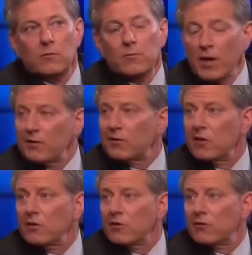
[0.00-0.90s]
My
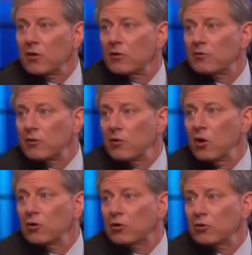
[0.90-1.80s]
son deserves to
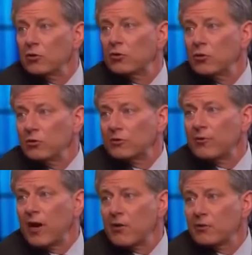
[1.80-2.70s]
know the truth who his
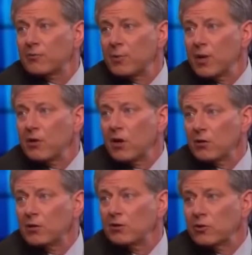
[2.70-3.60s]
father's been all
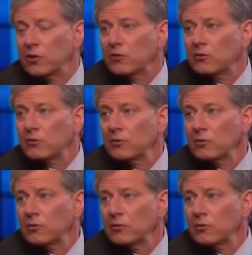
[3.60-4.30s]
these years.